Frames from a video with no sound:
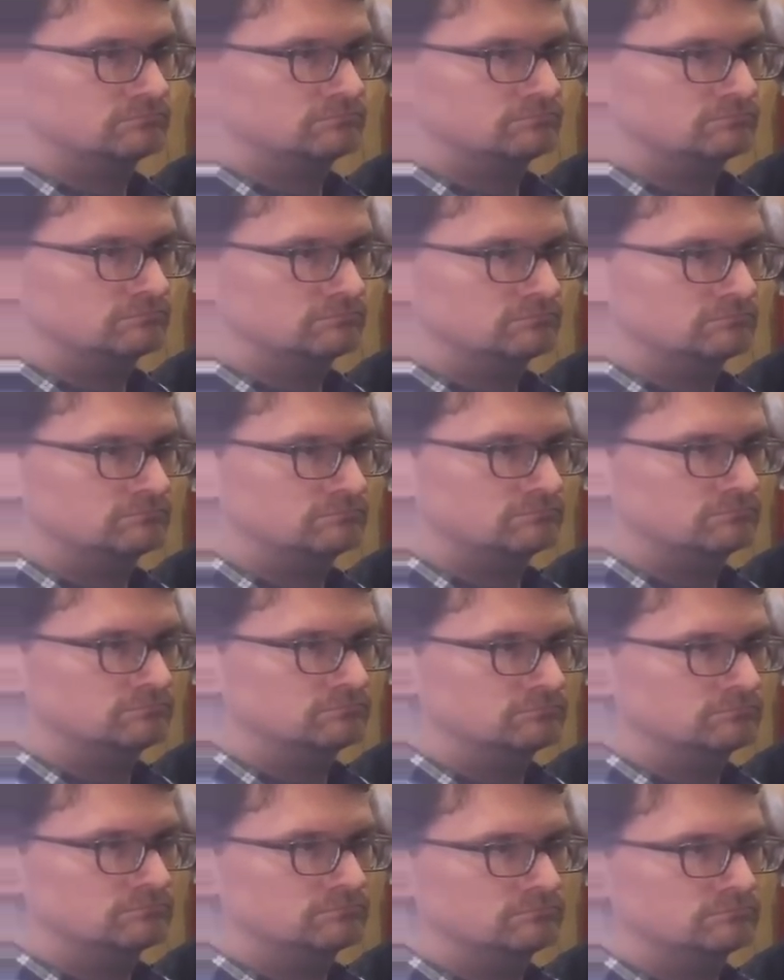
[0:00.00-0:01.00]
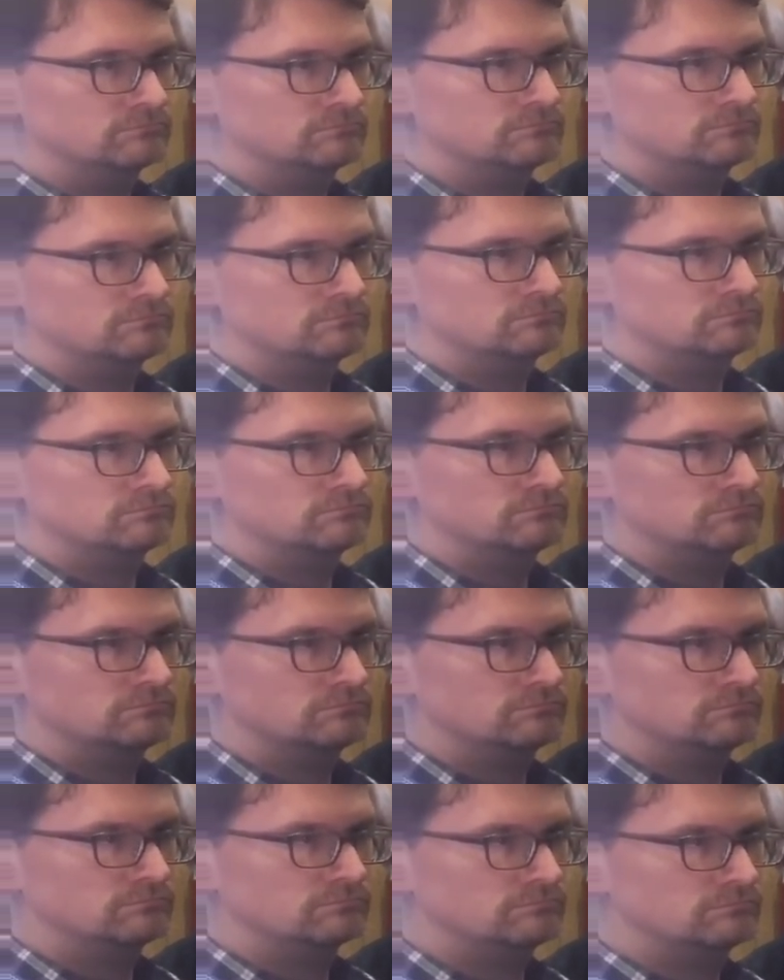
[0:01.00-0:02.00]

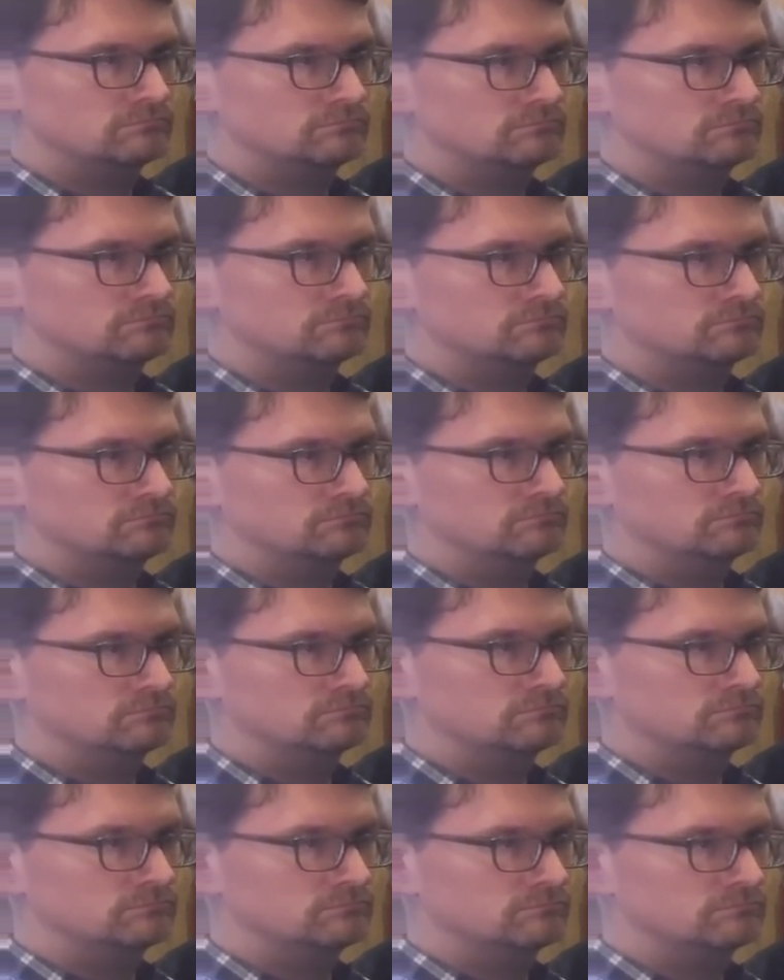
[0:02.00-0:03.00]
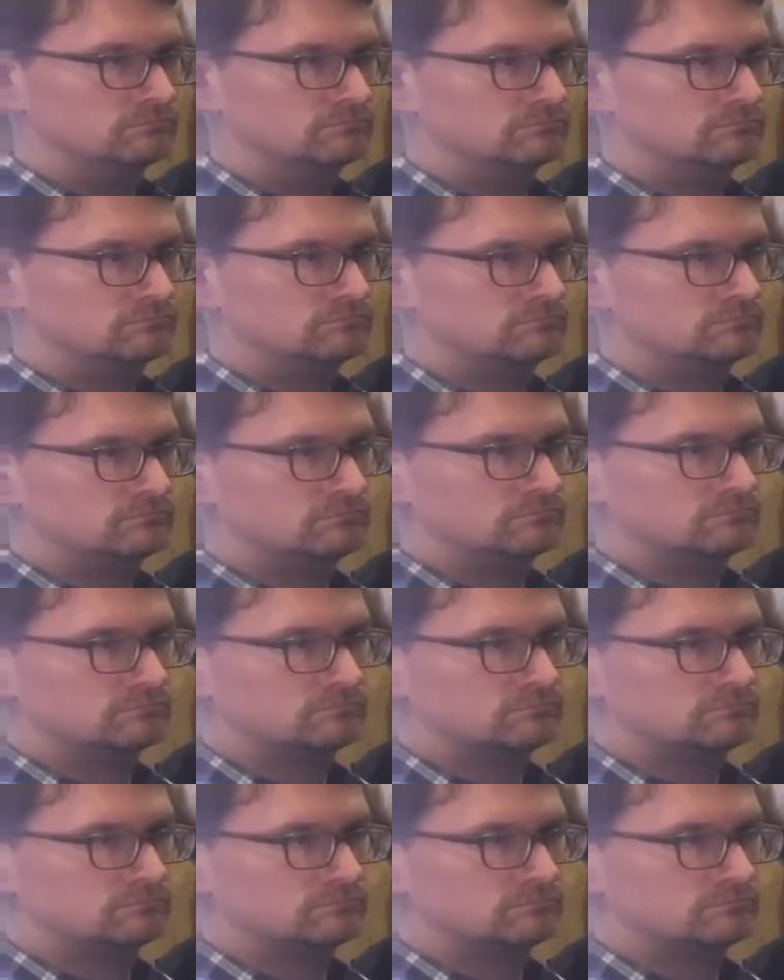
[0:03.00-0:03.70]
No words are spoken by the person on screen.